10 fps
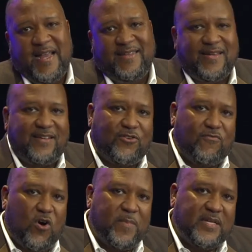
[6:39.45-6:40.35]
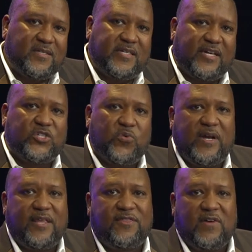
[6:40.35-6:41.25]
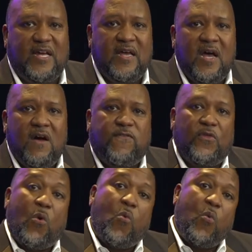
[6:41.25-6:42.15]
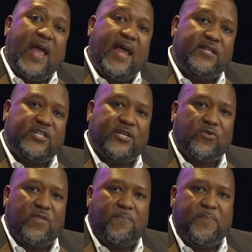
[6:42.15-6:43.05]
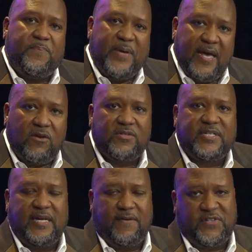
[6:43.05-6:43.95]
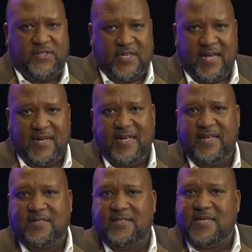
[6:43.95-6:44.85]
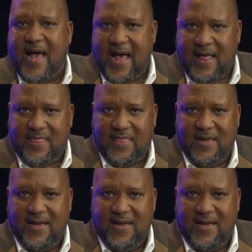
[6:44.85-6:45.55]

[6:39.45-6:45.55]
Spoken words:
It says in Romans 6:23, for the wages or the penalty of sin is death,